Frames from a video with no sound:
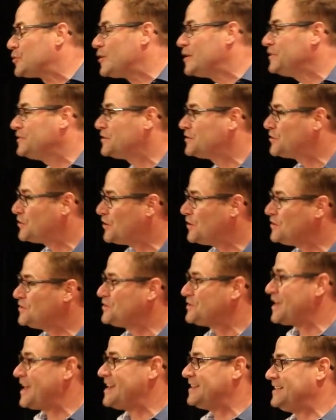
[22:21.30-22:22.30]
joined the
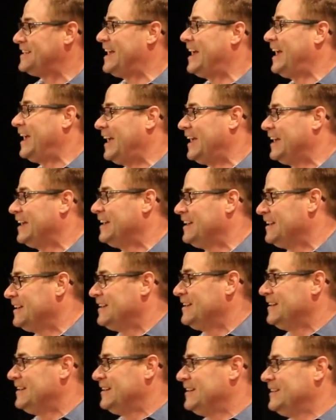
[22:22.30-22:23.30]
church that day.
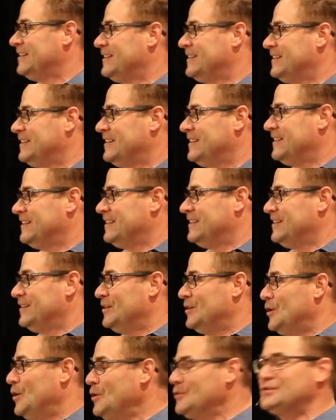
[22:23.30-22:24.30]

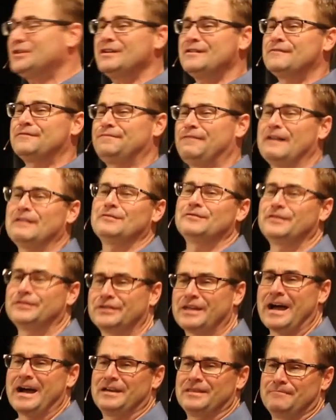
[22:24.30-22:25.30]
Who's going to follow
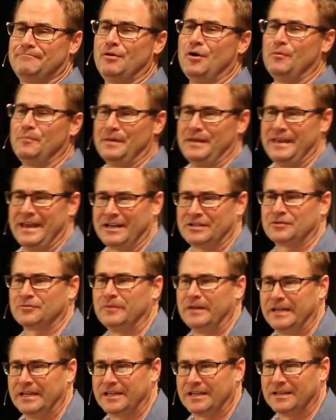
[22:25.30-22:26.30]
this guy in the pulpit
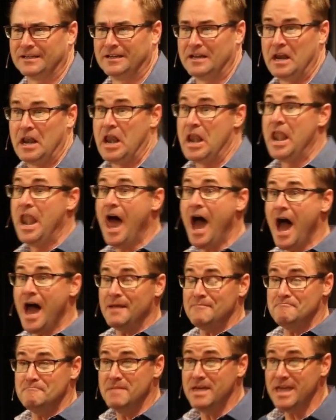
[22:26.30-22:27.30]
next week?
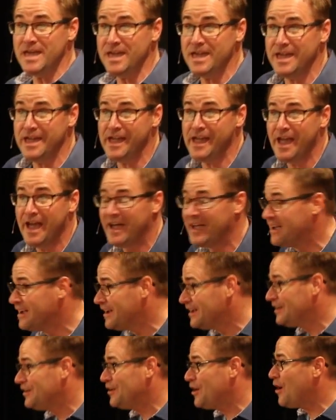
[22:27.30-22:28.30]
Not me.
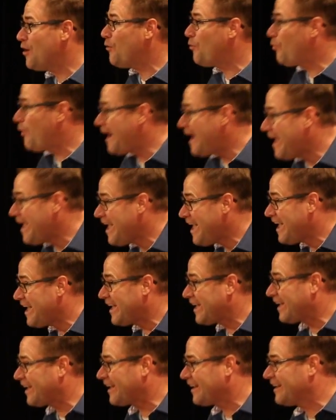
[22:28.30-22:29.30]
No
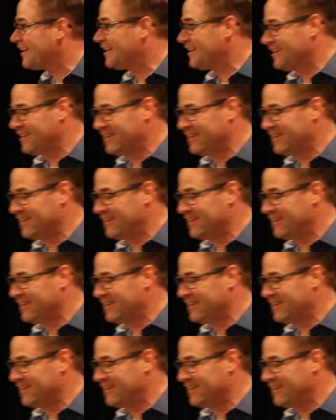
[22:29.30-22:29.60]
way.